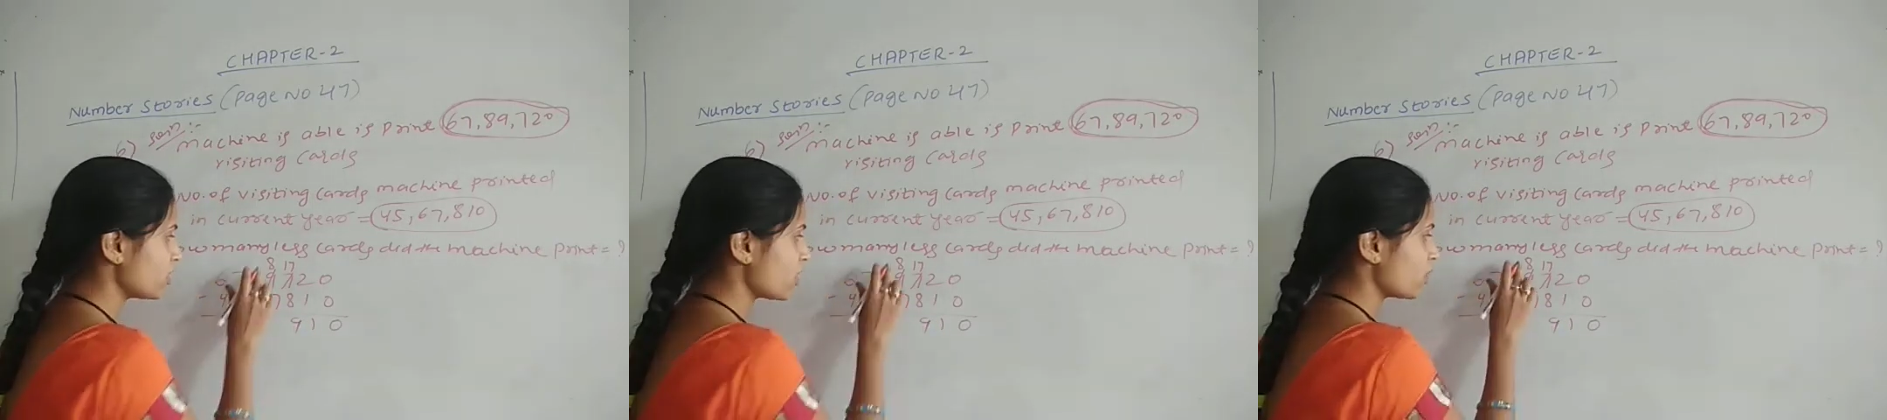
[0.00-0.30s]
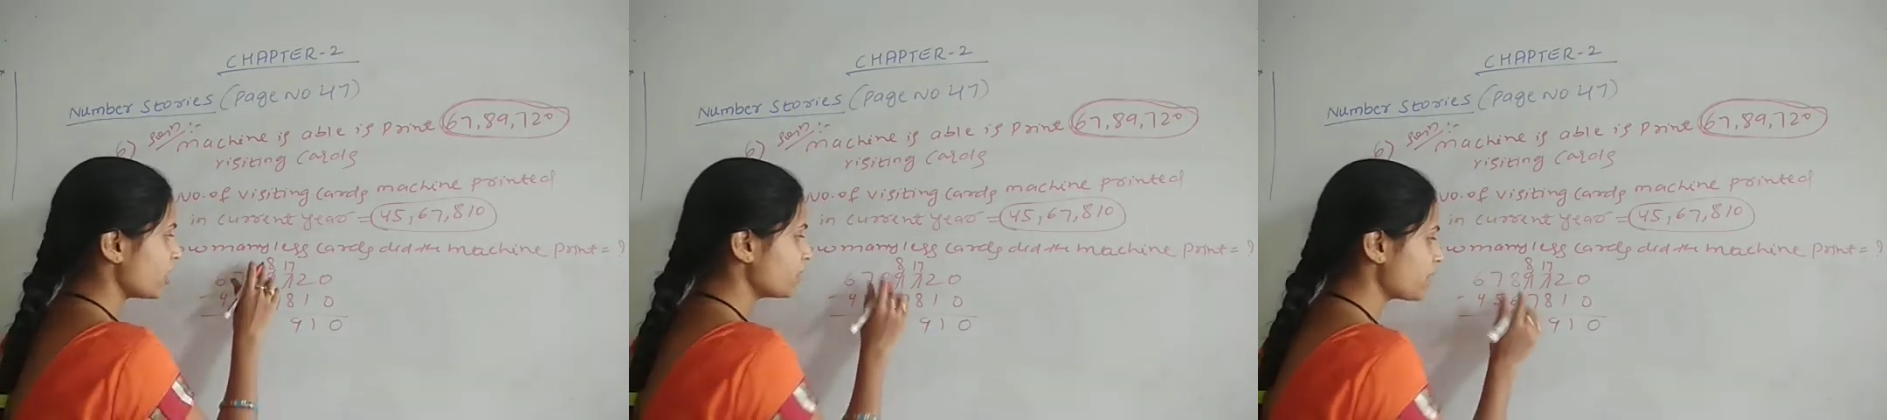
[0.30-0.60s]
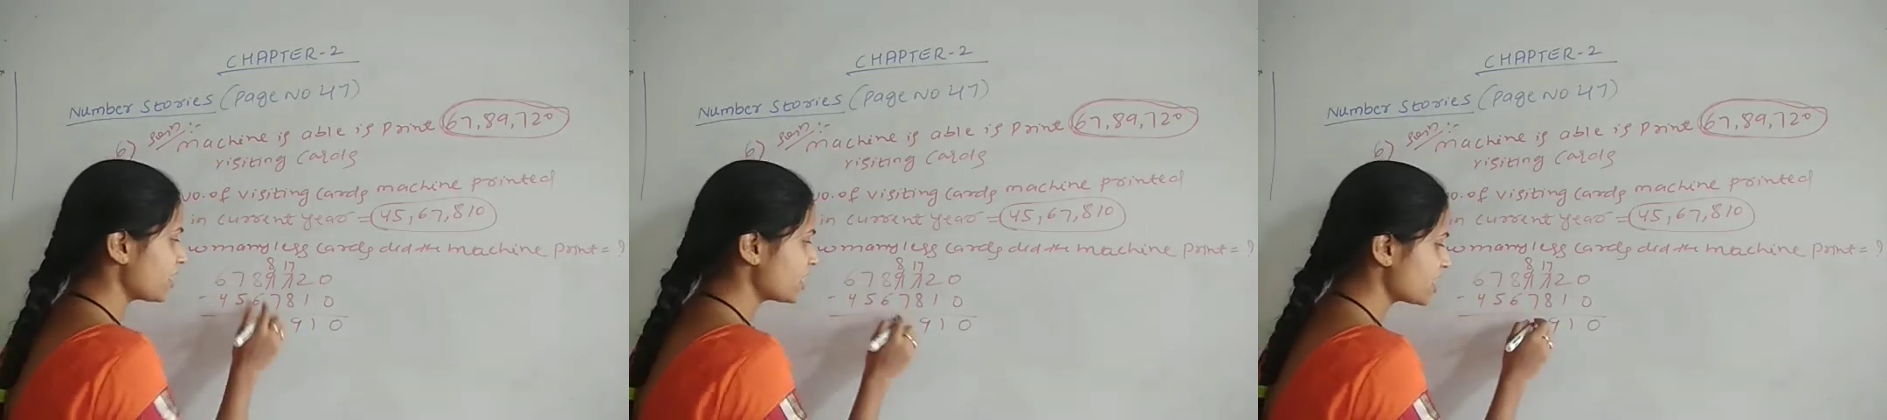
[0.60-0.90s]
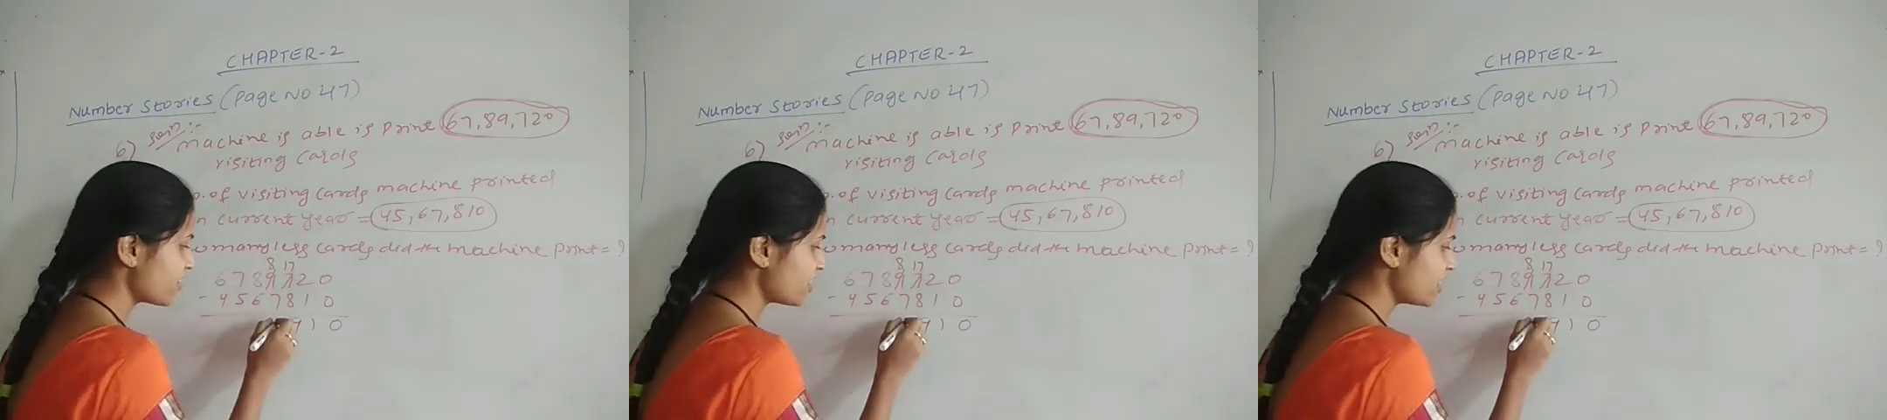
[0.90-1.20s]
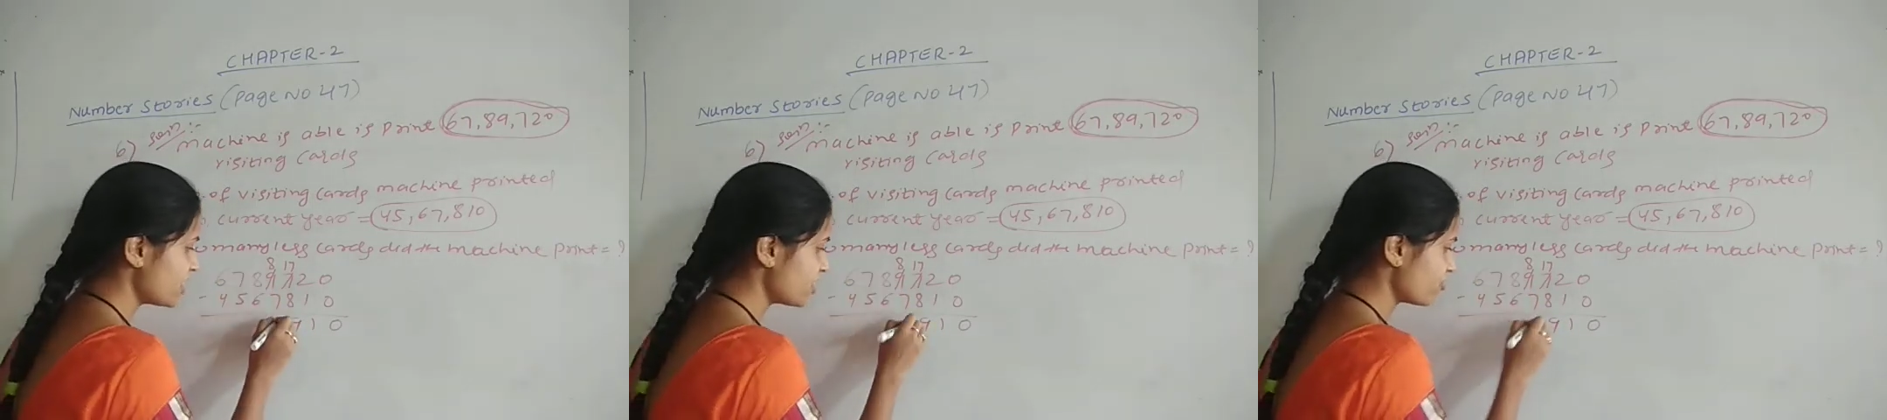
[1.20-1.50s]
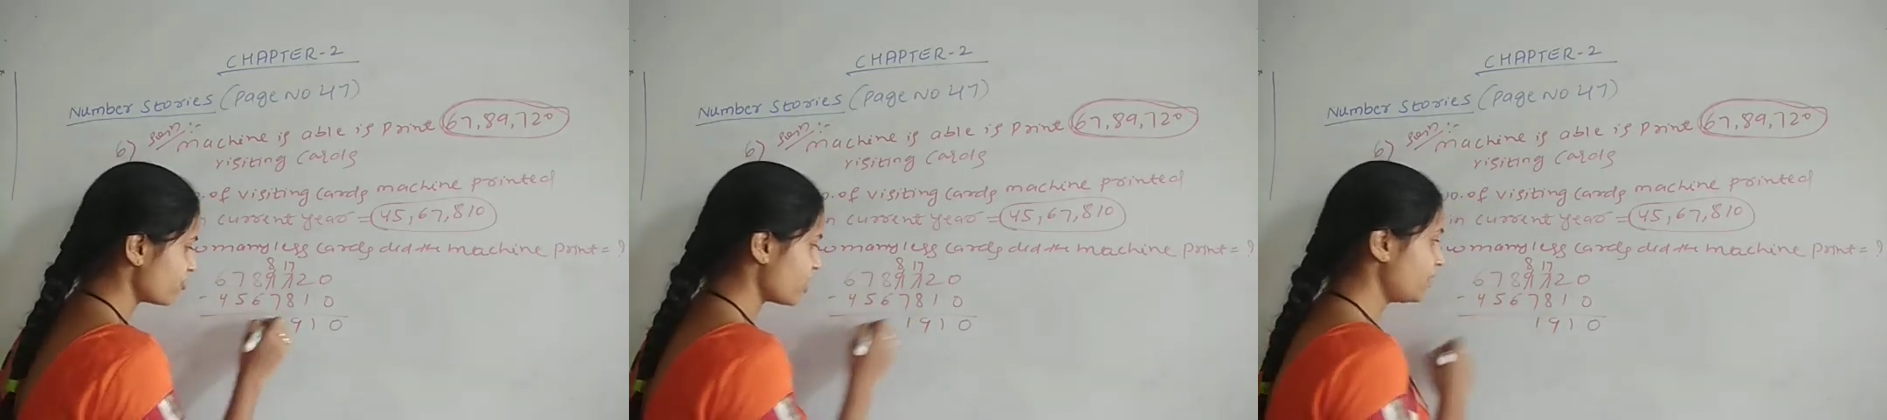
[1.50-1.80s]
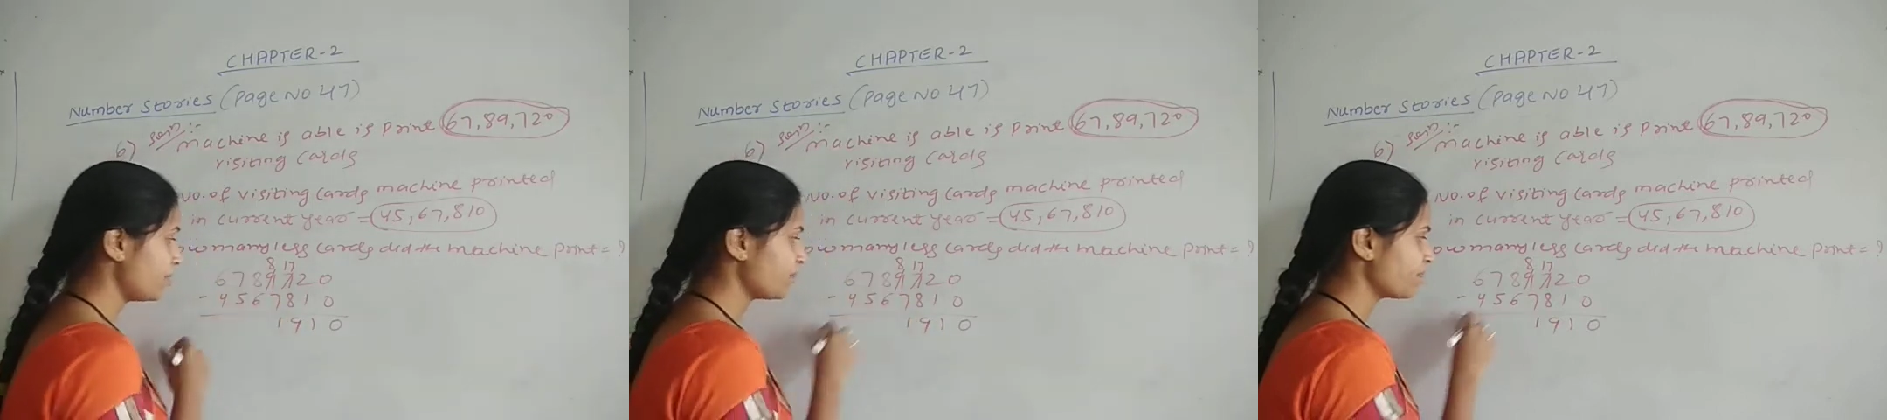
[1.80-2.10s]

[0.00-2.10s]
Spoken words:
Now 8 minus 7 is 1.